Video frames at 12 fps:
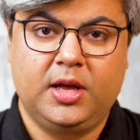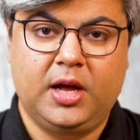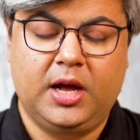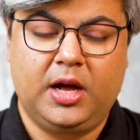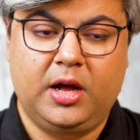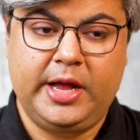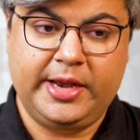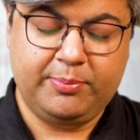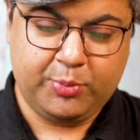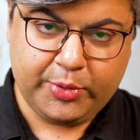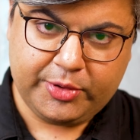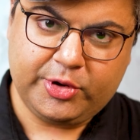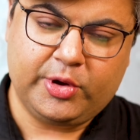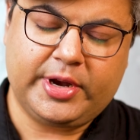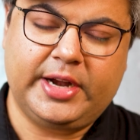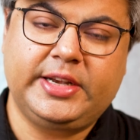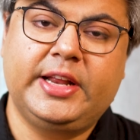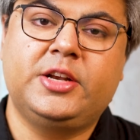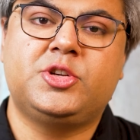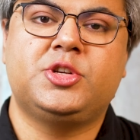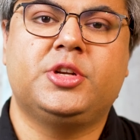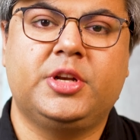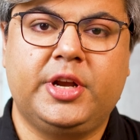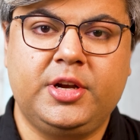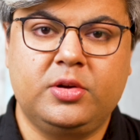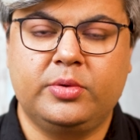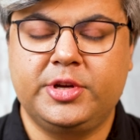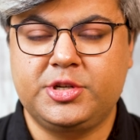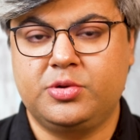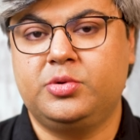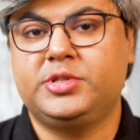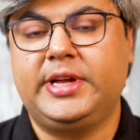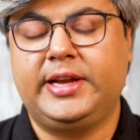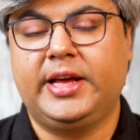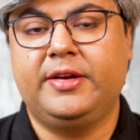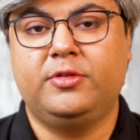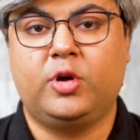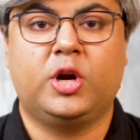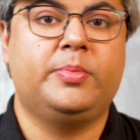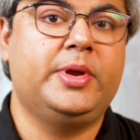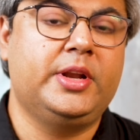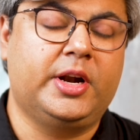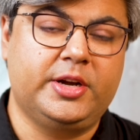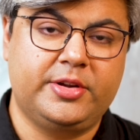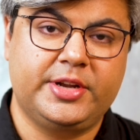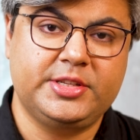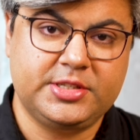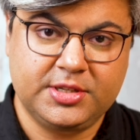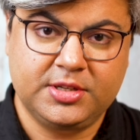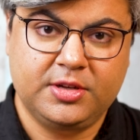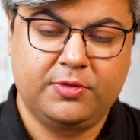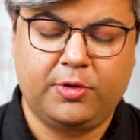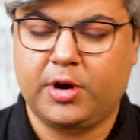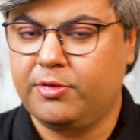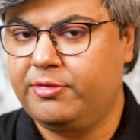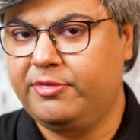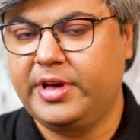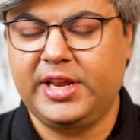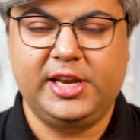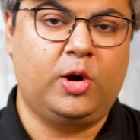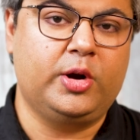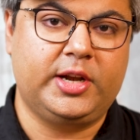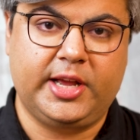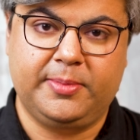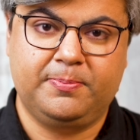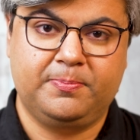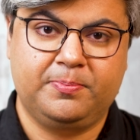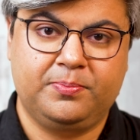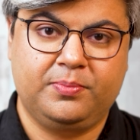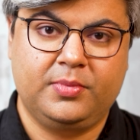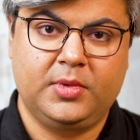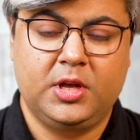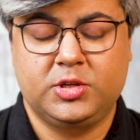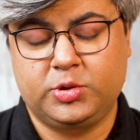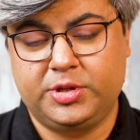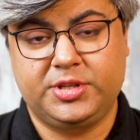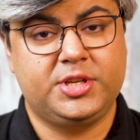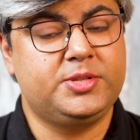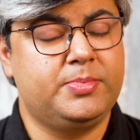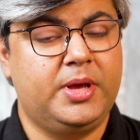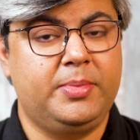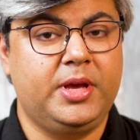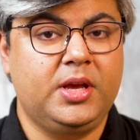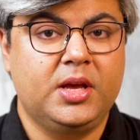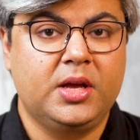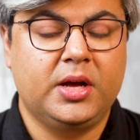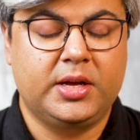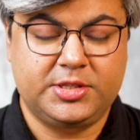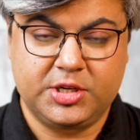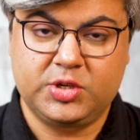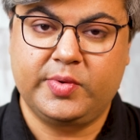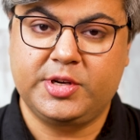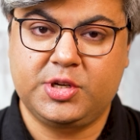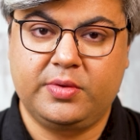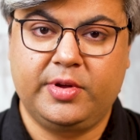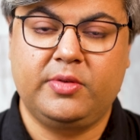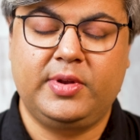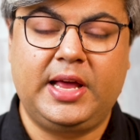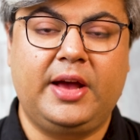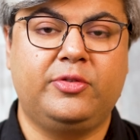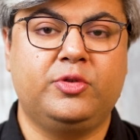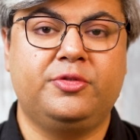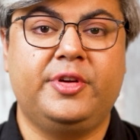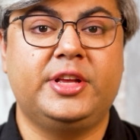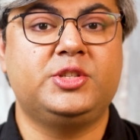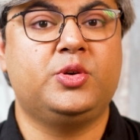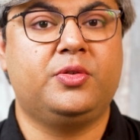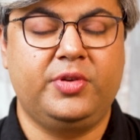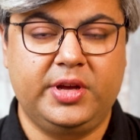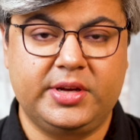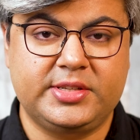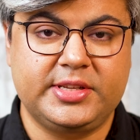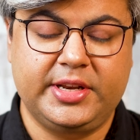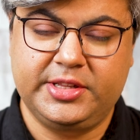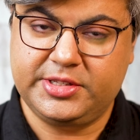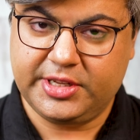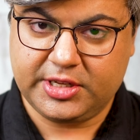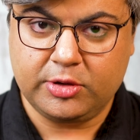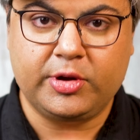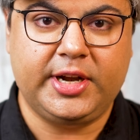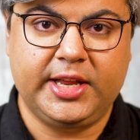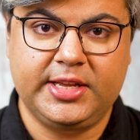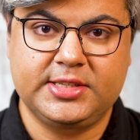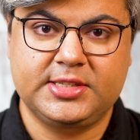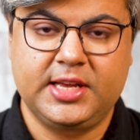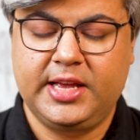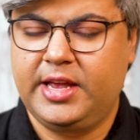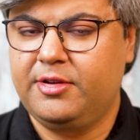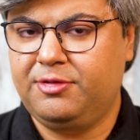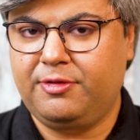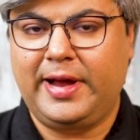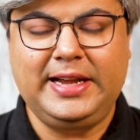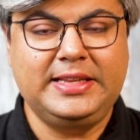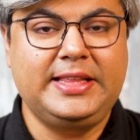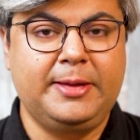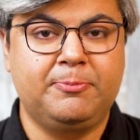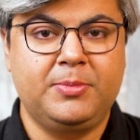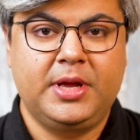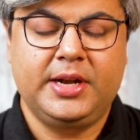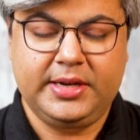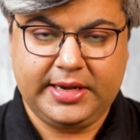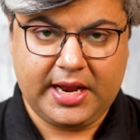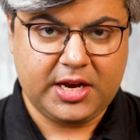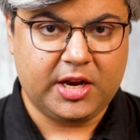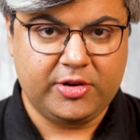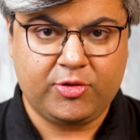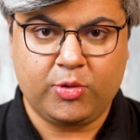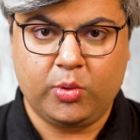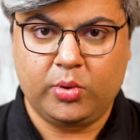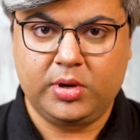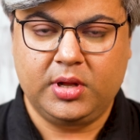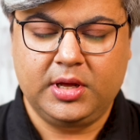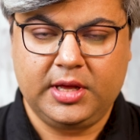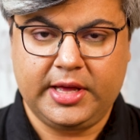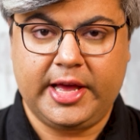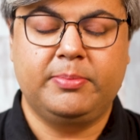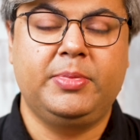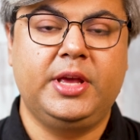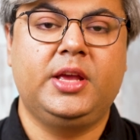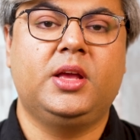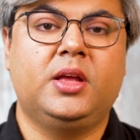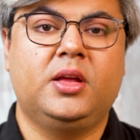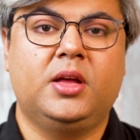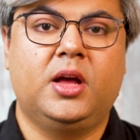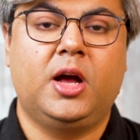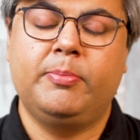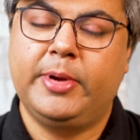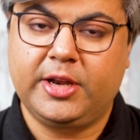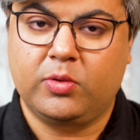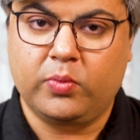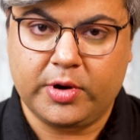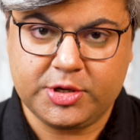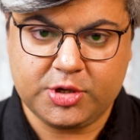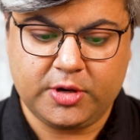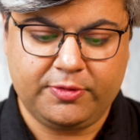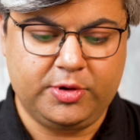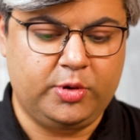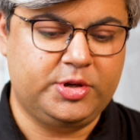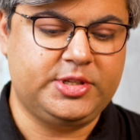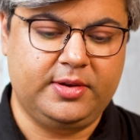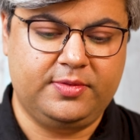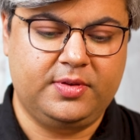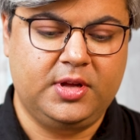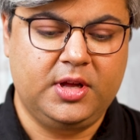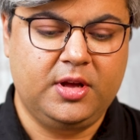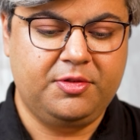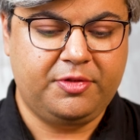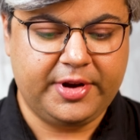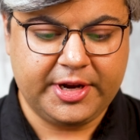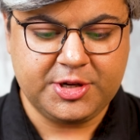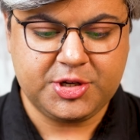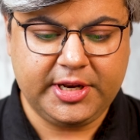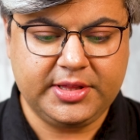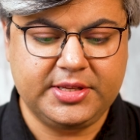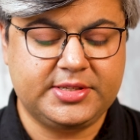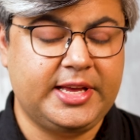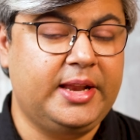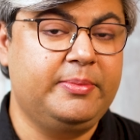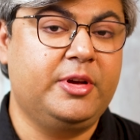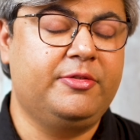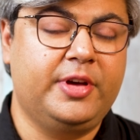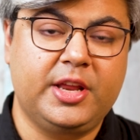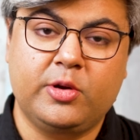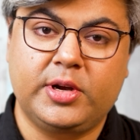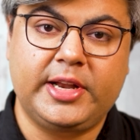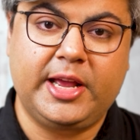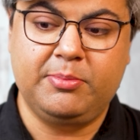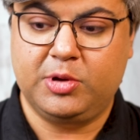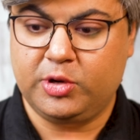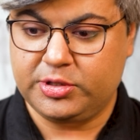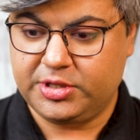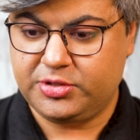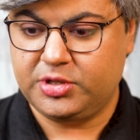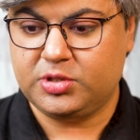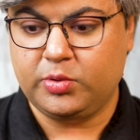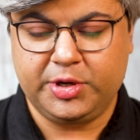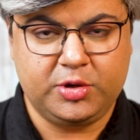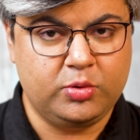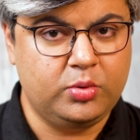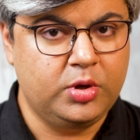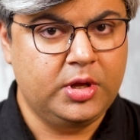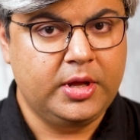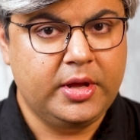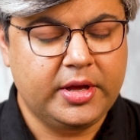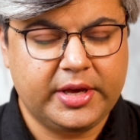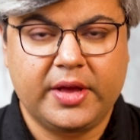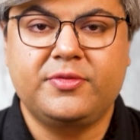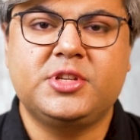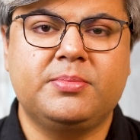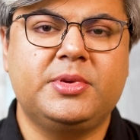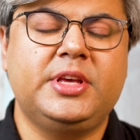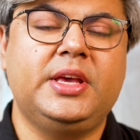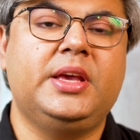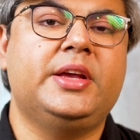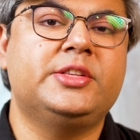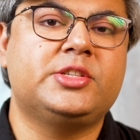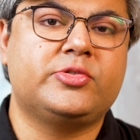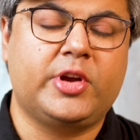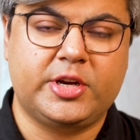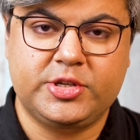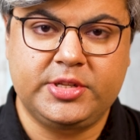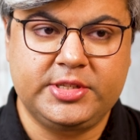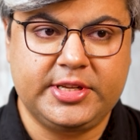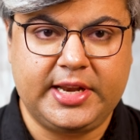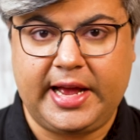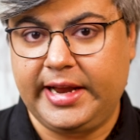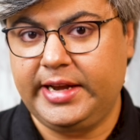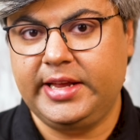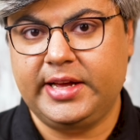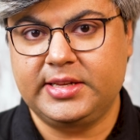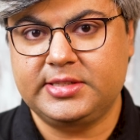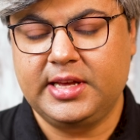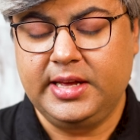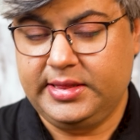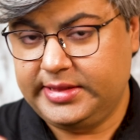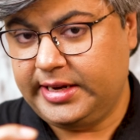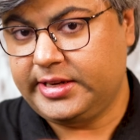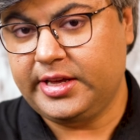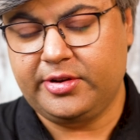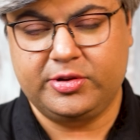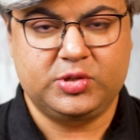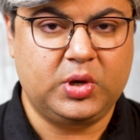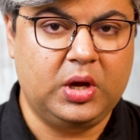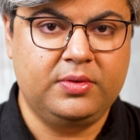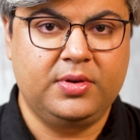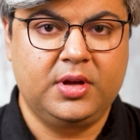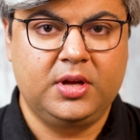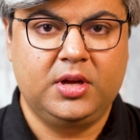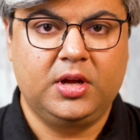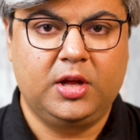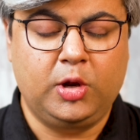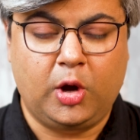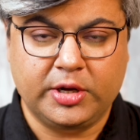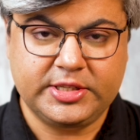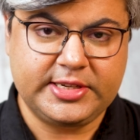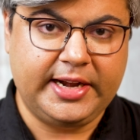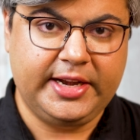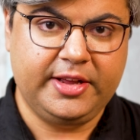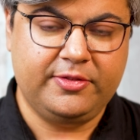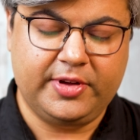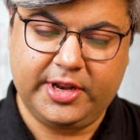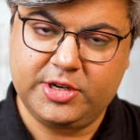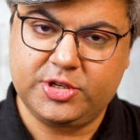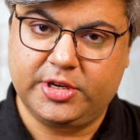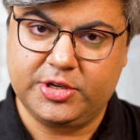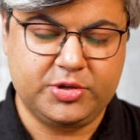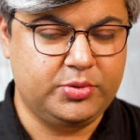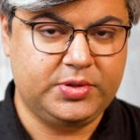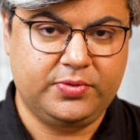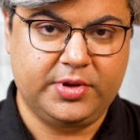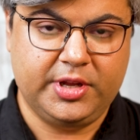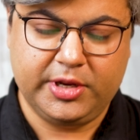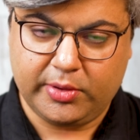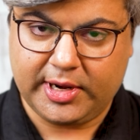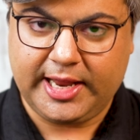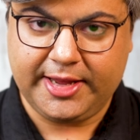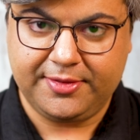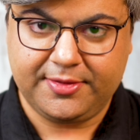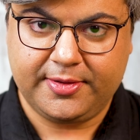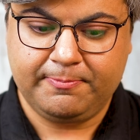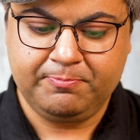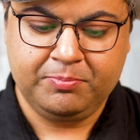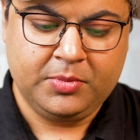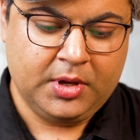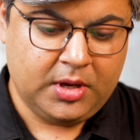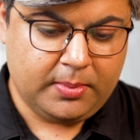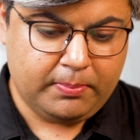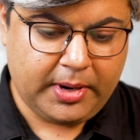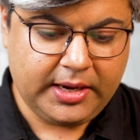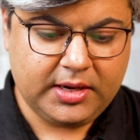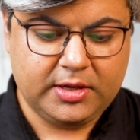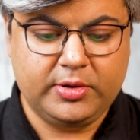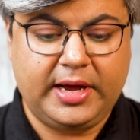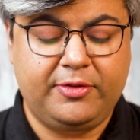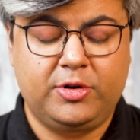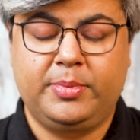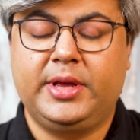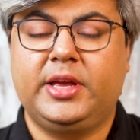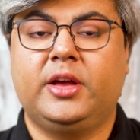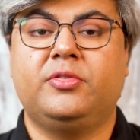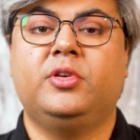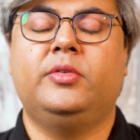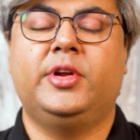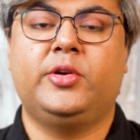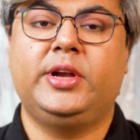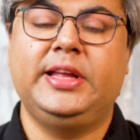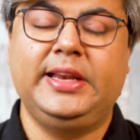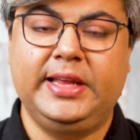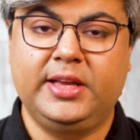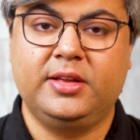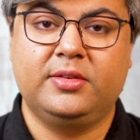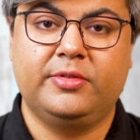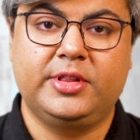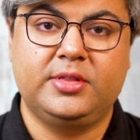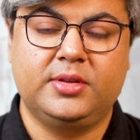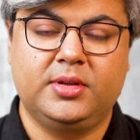and put your attention into issues that have not been addressed for a very long time. So this is maybe a situation where you will have to face your fears and insecurities, fight them, take control and be a better version of yourself. Financially, this can be a very good time because this is going to give some key instructions and ideas that can resolve long-standing financial issues in your life. But you have to be careful when you're dealing with